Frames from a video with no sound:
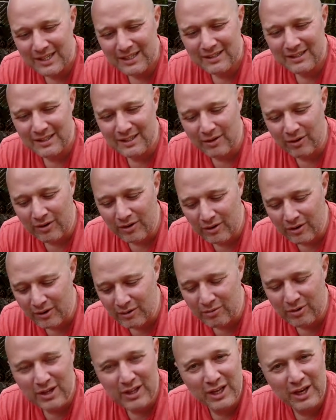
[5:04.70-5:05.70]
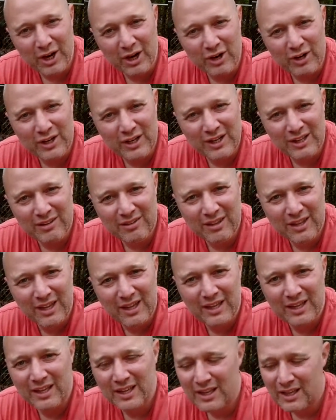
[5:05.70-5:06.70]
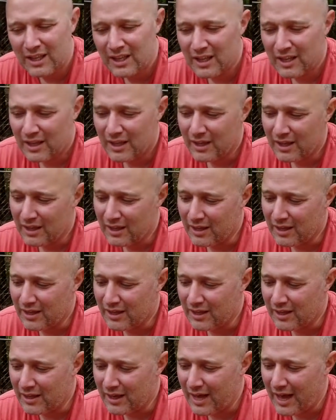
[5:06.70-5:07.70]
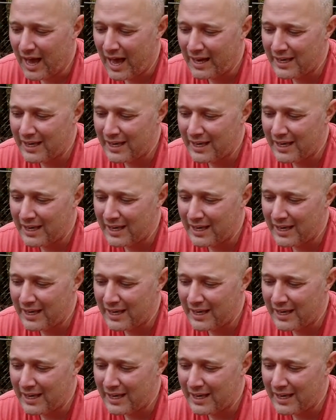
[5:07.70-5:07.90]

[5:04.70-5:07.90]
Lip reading: that aren't going to really hurt anything. I